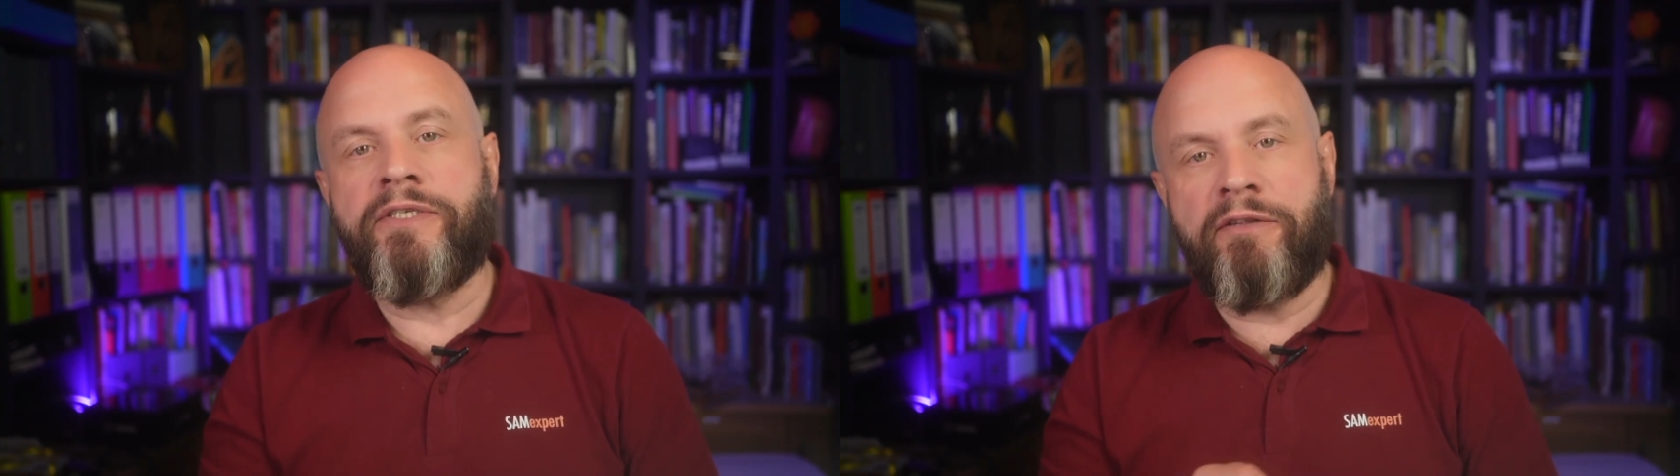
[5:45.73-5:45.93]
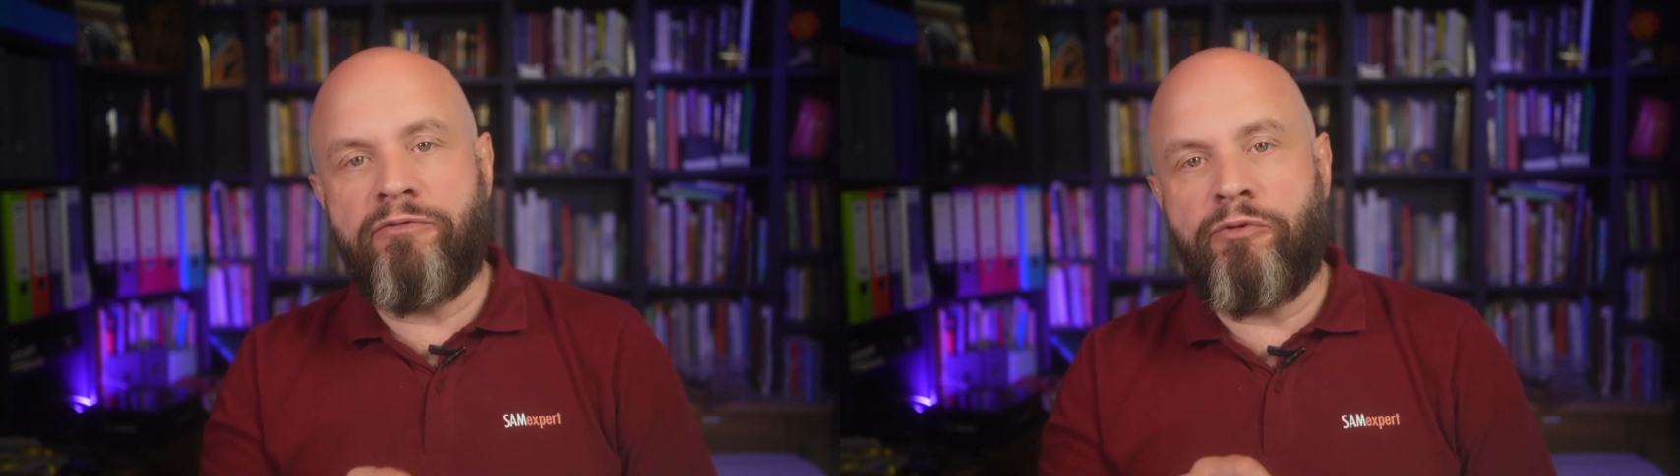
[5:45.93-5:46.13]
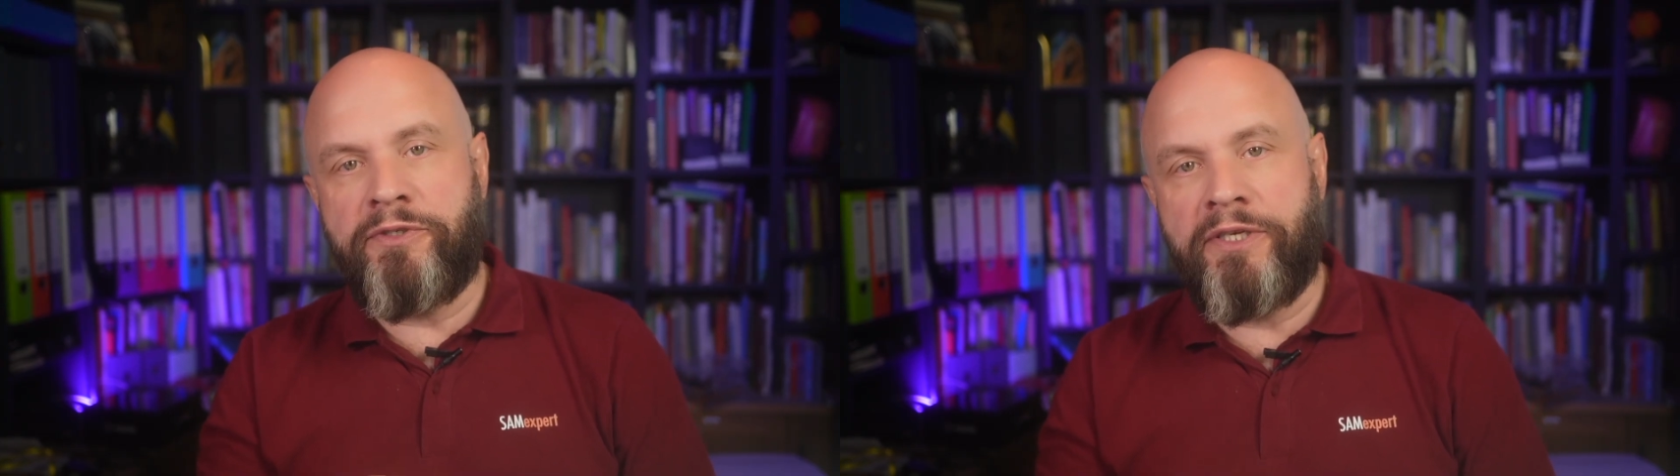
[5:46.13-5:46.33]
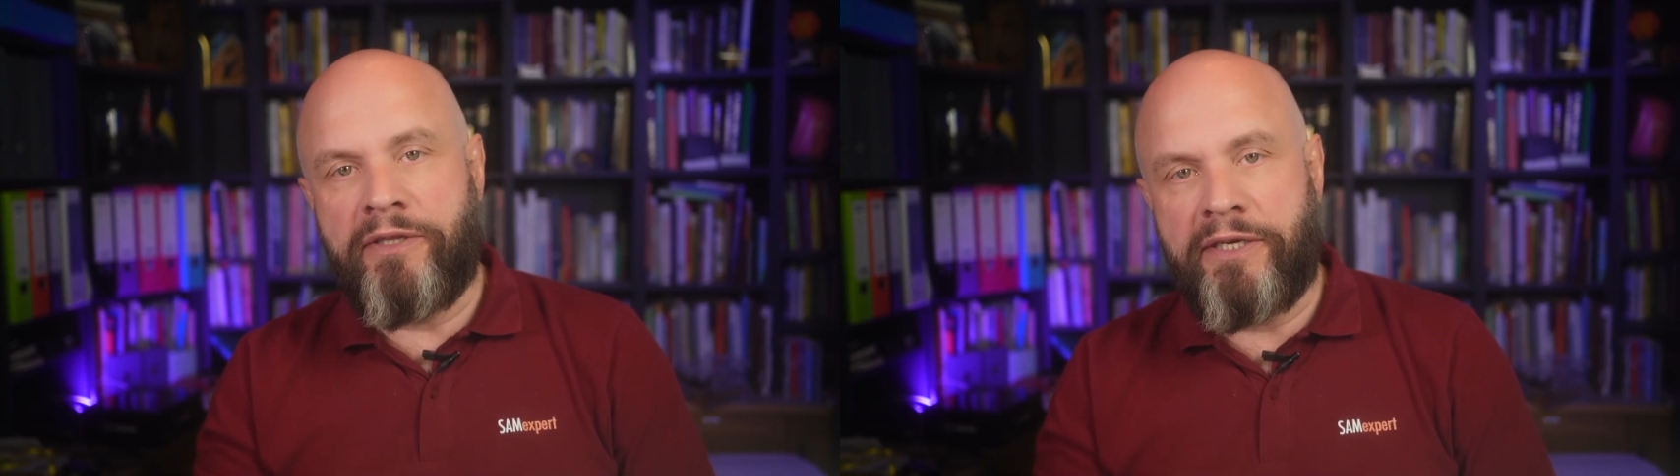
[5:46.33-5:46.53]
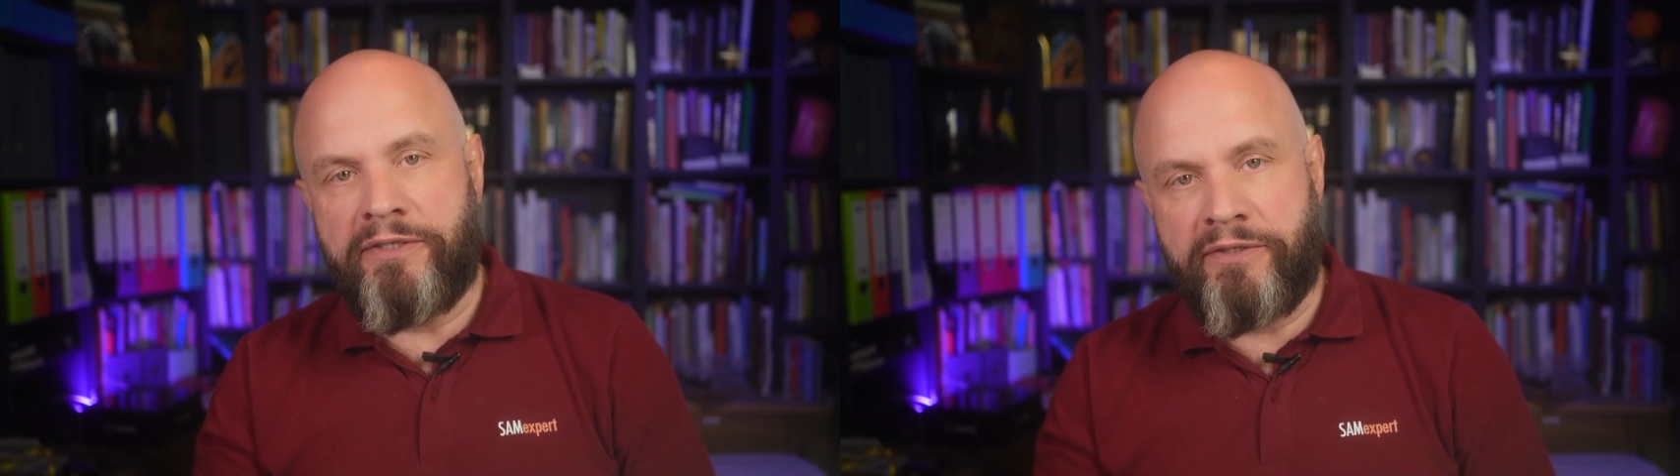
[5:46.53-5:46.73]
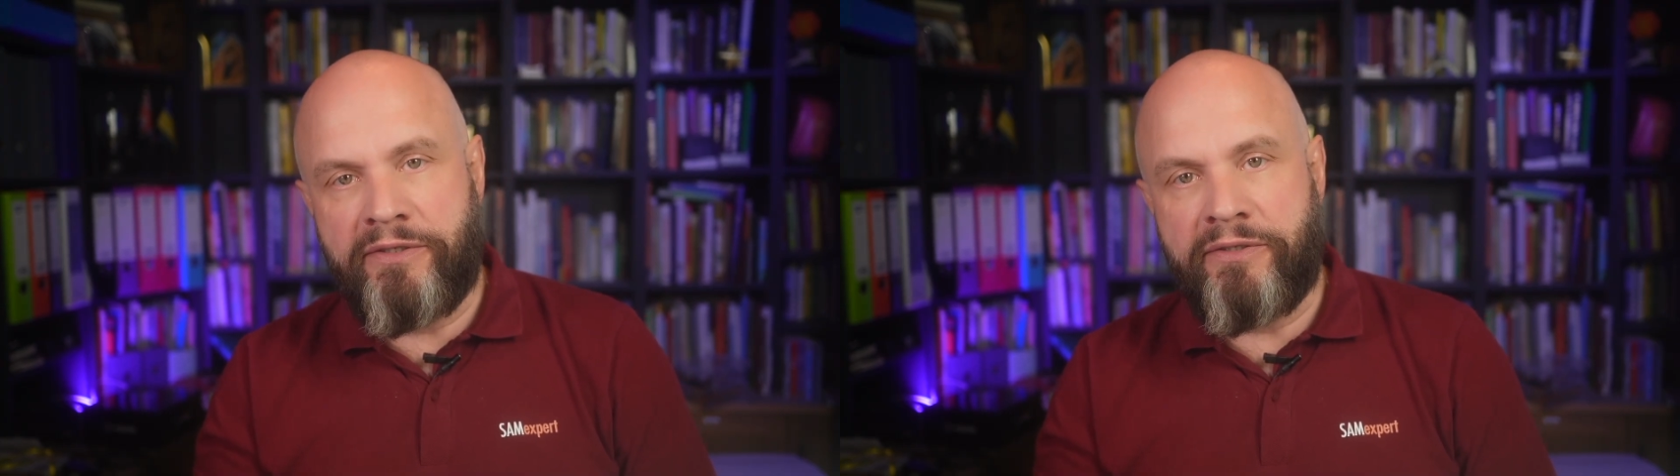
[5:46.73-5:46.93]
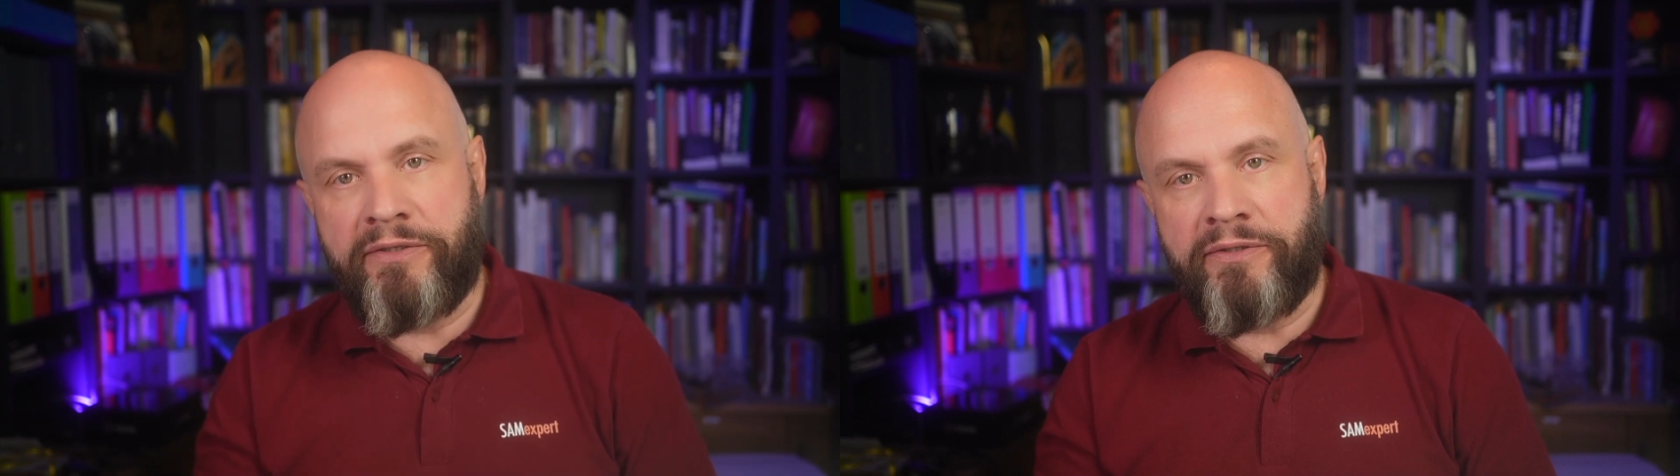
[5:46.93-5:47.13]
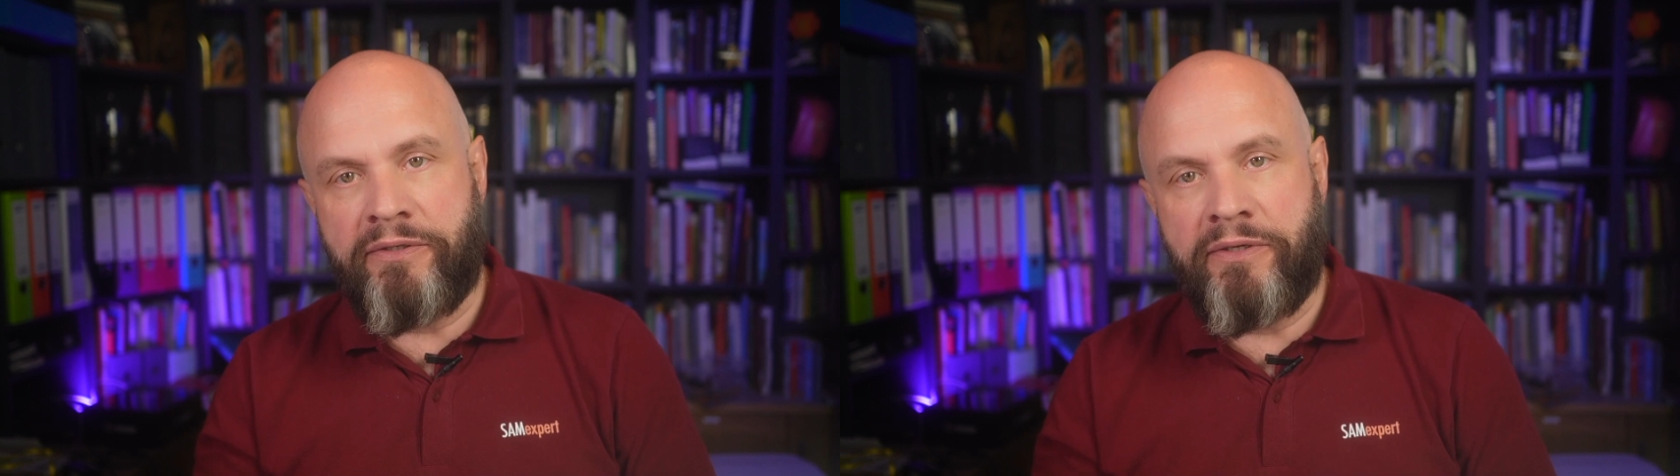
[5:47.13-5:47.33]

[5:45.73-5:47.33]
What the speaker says: self-hosting licenses.